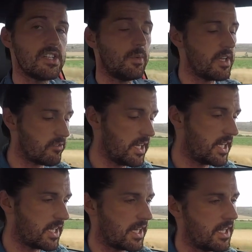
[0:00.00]
When you're in
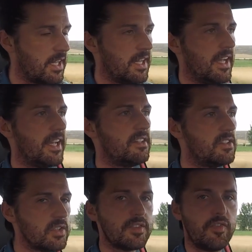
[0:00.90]
here, it
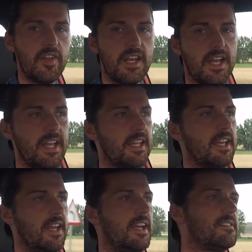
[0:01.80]
does feel like
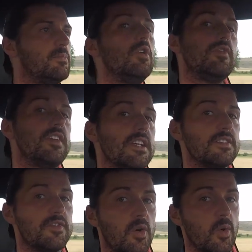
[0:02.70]
it's moved things
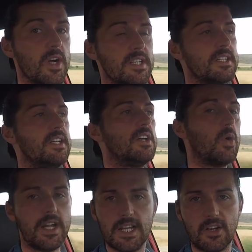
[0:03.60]
forward
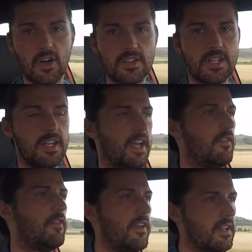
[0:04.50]
quite a lot. It
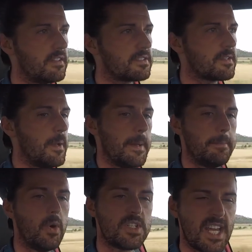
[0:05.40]
feels
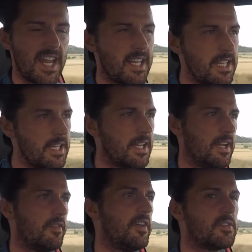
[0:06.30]
more techy,
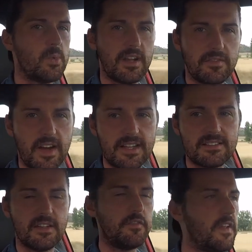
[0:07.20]
feels more advanced.
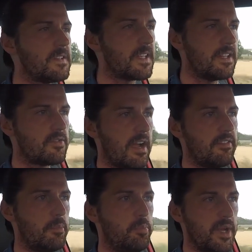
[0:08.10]
It feels like you're
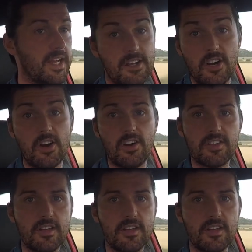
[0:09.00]
driving a bigger car than